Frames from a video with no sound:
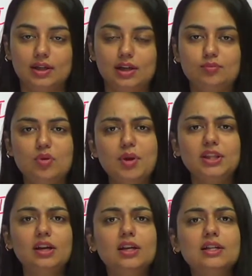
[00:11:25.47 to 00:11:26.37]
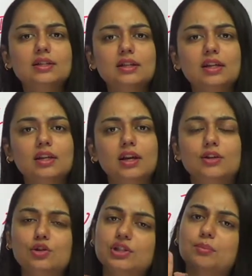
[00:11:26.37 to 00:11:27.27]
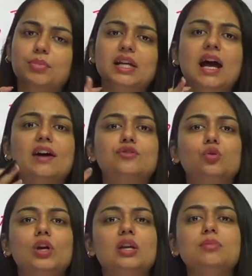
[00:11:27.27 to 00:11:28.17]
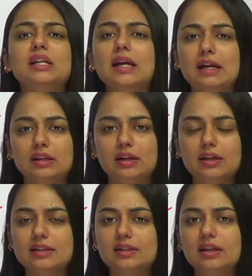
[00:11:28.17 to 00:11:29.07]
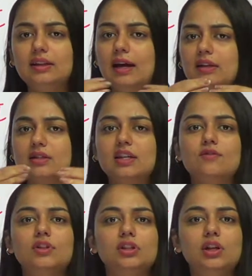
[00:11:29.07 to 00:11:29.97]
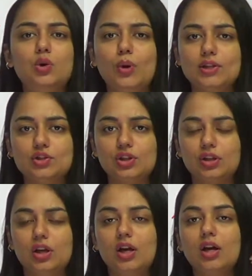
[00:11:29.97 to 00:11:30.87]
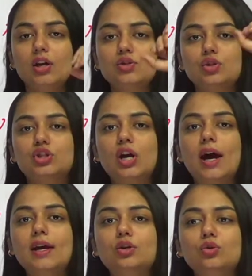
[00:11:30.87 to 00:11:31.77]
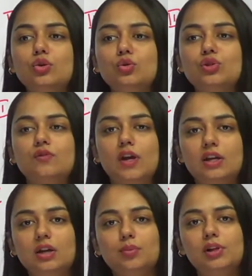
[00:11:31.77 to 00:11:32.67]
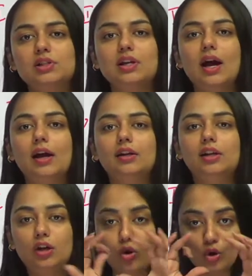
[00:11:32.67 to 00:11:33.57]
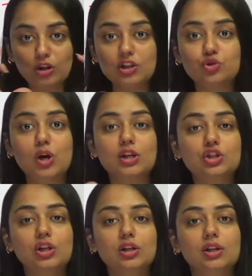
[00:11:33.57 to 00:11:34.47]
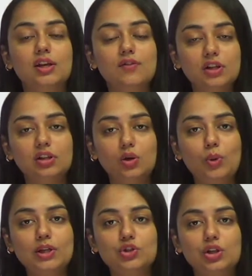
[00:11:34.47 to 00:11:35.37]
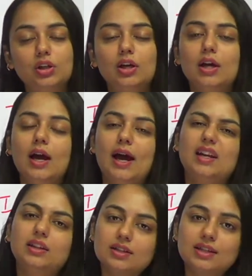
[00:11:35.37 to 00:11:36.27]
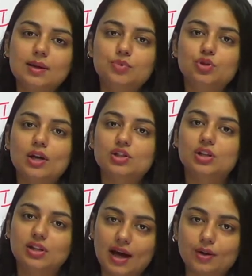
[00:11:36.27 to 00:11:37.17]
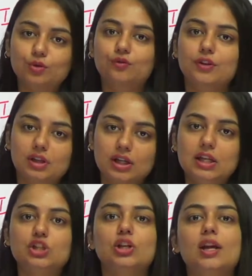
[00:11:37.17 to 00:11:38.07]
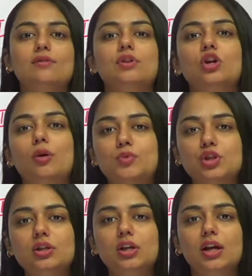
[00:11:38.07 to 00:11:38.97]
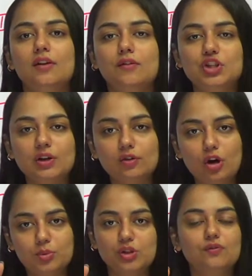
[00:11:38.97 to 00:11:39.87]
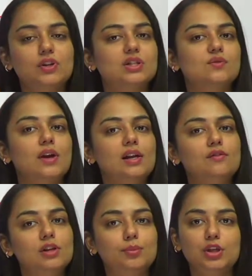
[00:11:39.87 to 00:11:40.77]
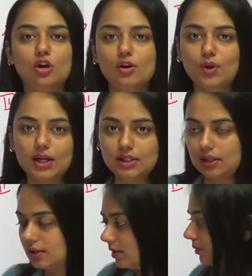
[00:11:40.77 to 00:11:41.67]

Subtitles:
In mimic the reasoning, you simply have to imitate the reasoning that is given in the question. So try to use variables and decode the structure given in the question, and in the same structure try to fit each and every option. Whichever option fits well will be your right answer.